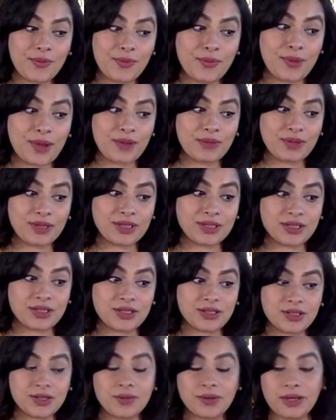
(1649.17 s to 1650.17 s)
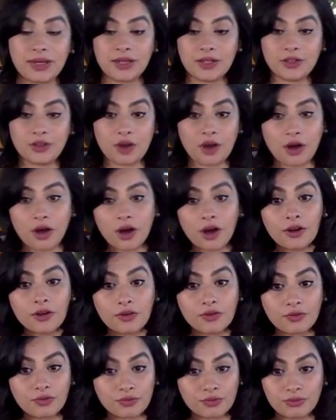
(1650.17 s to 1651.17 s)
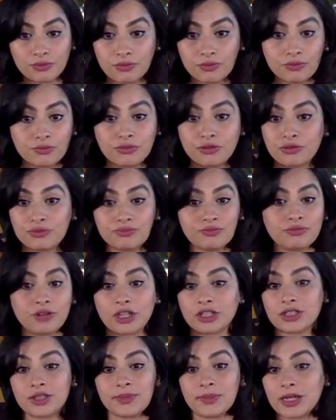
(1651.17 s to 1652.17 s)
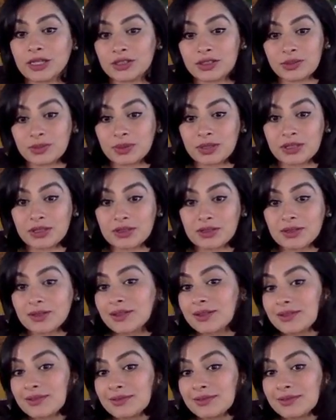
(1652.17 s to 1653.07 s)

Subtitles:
we're ready to do it. You can't rush a masterpiece.